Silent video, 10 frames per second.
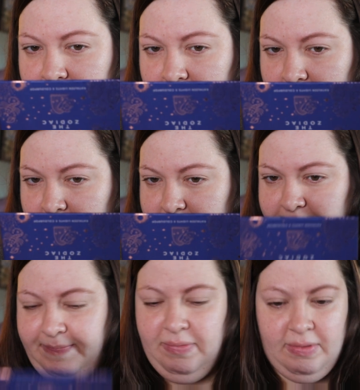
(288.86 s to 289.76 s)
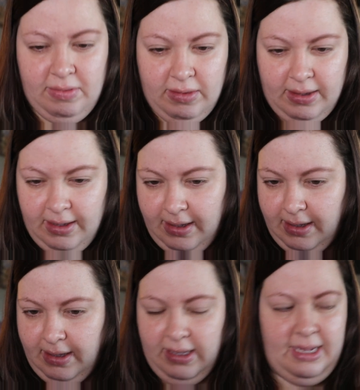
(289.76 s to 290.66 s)
and
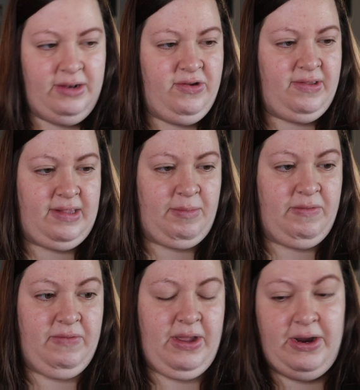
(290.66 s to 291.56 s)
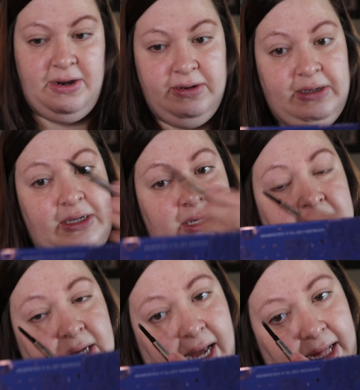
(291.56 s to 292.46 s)
just some of their
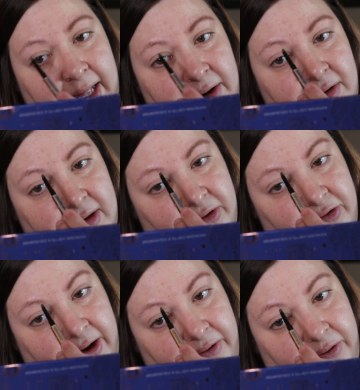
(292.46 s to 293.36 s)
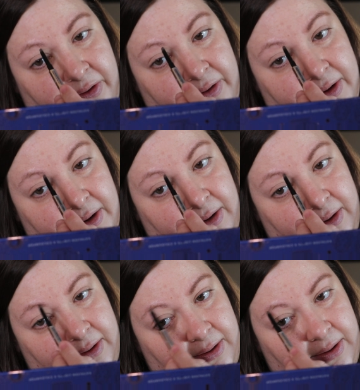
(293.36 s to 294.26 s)
highlighters in general
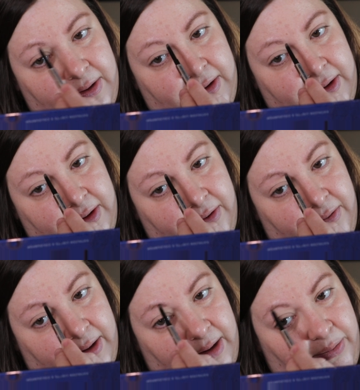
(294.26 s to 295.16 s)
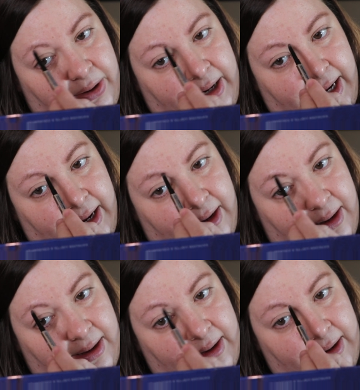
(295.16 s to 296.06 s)
look really pretty.
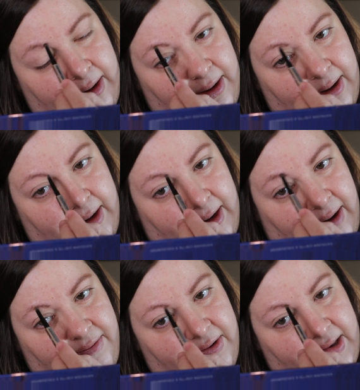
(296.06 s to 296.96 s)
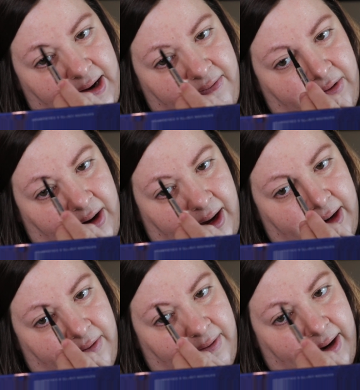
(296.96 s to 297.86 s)
I've just never
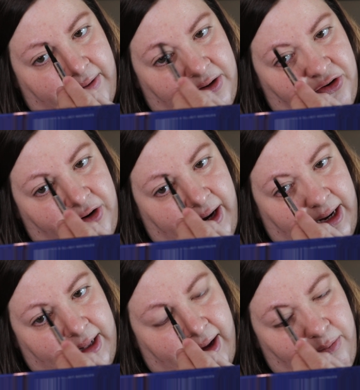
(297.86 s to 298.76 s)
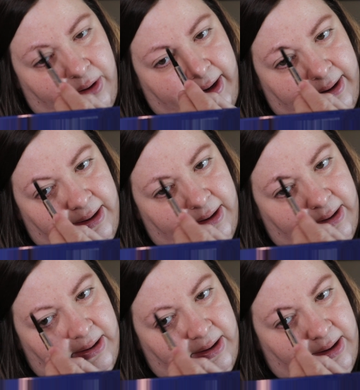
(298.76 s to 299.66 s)
gotten around to trying that brand.
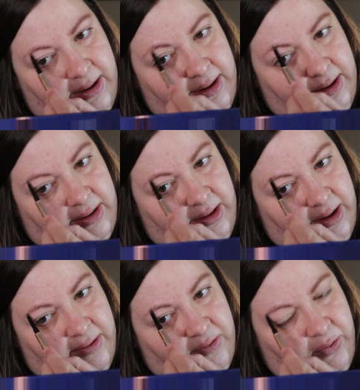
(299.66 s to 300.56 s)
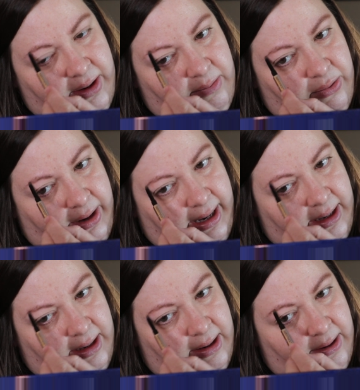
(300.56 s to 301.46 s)
So there's one
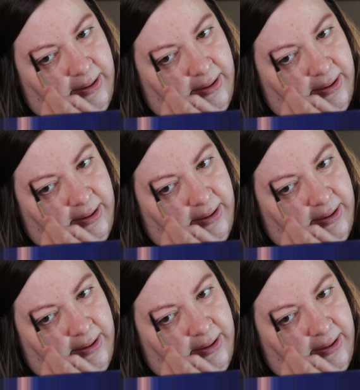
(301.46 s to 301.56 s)
brand.